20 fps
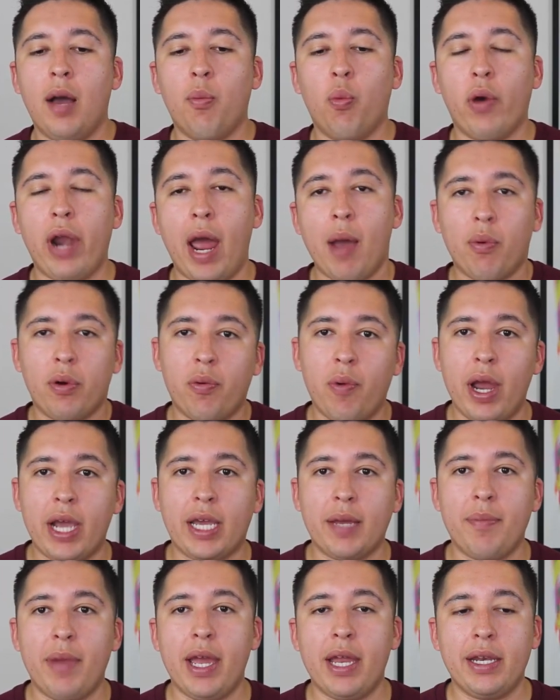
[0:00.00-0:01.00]
what I would
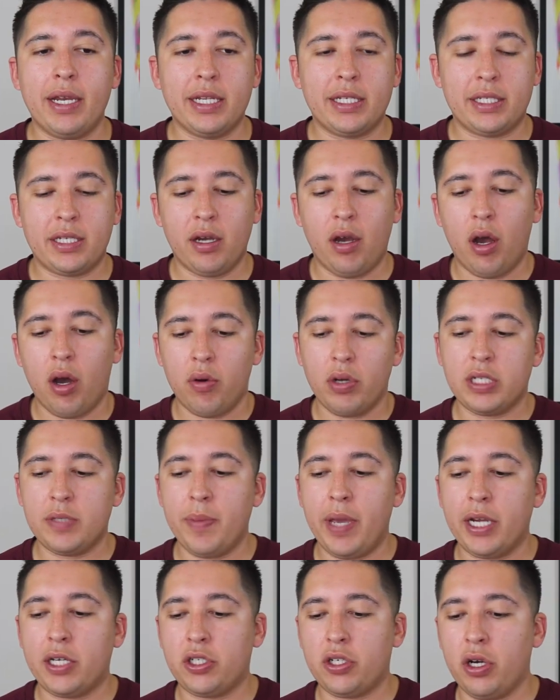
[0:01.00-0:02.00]
recommend is to always
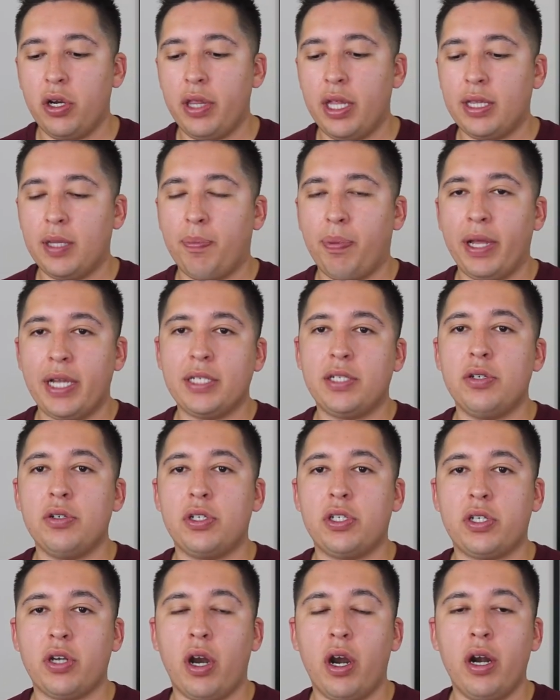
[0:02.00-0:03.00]
make sure that the place you
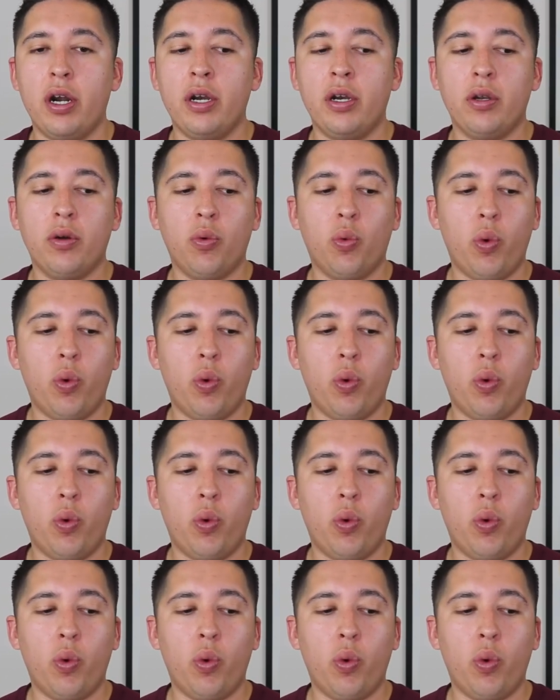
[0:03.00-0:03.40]
start